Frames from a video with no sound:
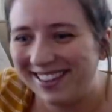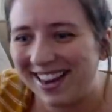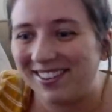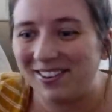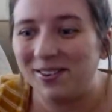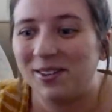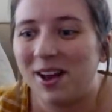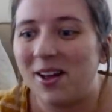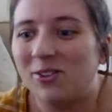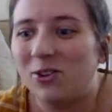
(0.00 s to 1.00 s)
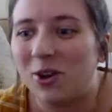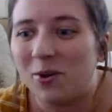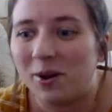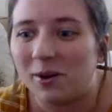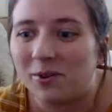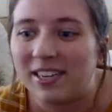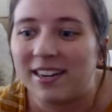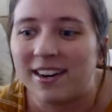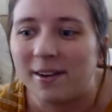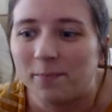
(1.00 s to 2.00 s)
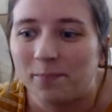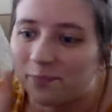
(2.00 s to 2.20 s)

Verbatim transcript: And so it's so cozy in here.